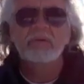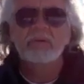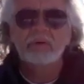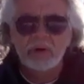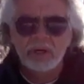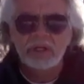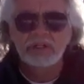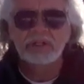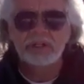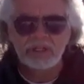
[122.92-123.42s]
of
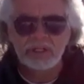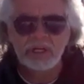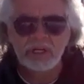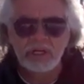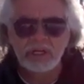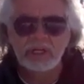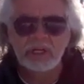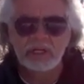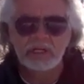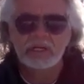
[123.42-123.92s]
great
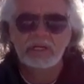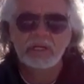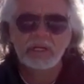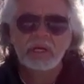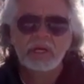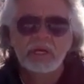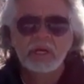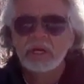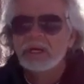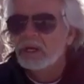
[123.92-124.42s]
shaking,
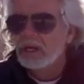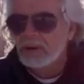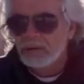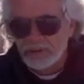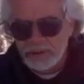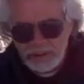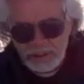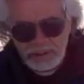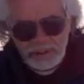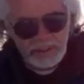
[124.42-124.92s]

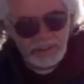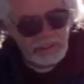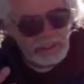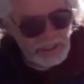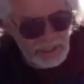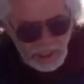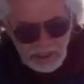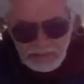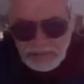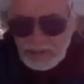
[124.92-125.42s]
which as a
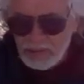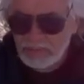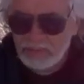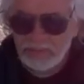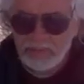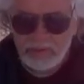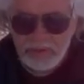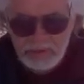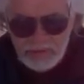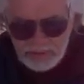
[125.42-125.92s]
Sami uh,
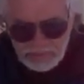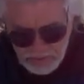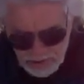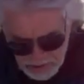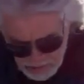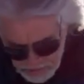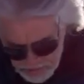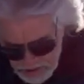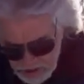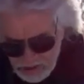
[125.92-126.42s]

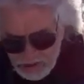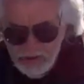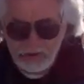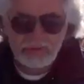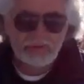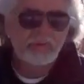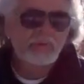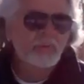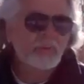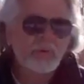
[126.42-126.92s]
prophecy
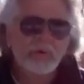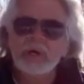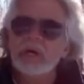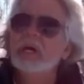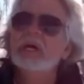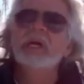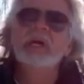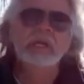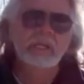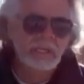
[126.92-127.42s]
goes
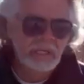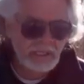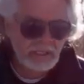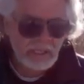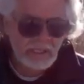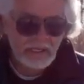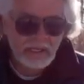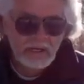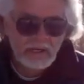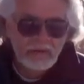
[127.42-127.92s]
way,
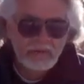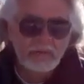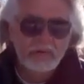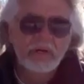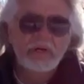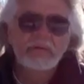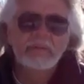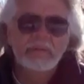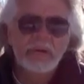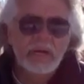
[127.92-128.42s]

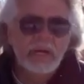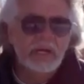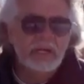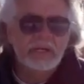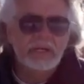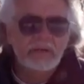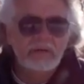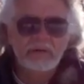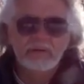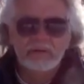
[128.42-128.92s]
way back.
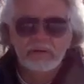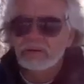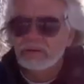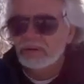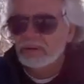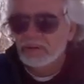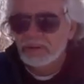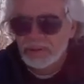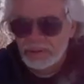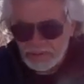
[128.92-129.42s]
Uh,
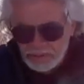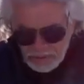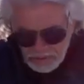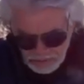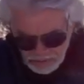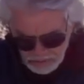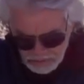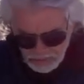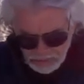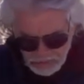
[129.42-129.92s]

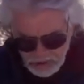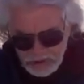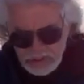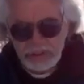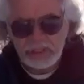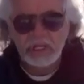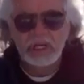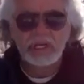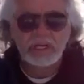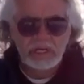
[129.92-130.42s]
we're
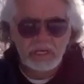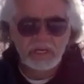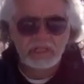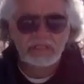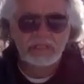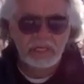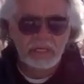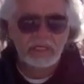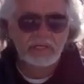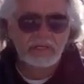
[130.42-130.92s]
saying, I
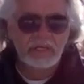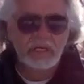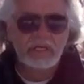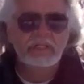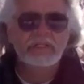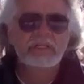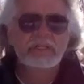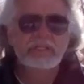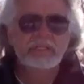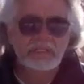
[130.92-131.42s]
think,
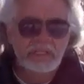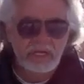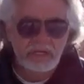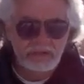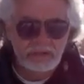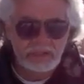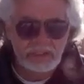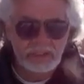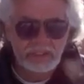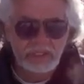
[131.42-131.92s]

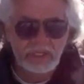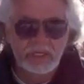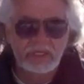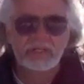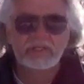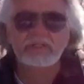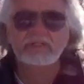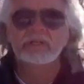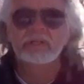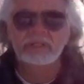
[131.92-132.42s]
18,000
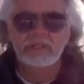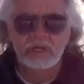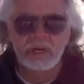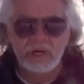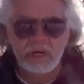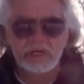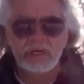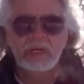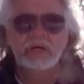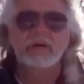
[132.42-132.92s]
years. They're
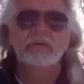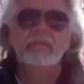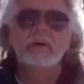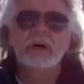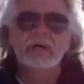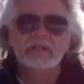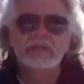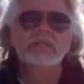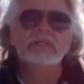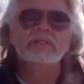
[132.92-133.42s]
talking
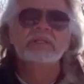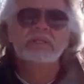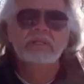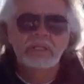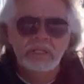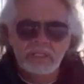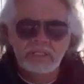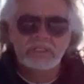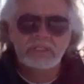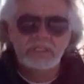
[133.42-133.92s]
about this
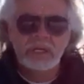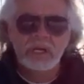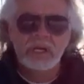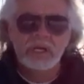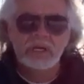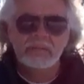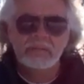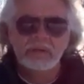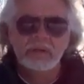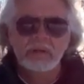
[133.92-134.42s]
this
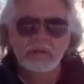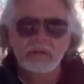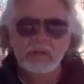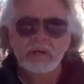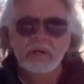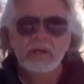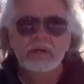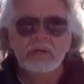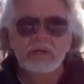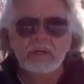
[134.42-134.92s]
time.
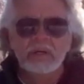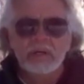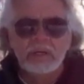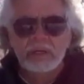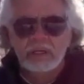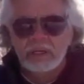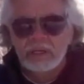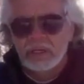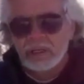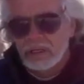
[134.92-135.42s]

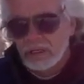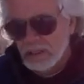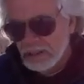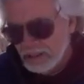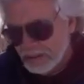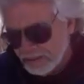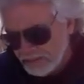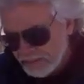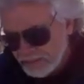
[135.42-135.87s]
Um,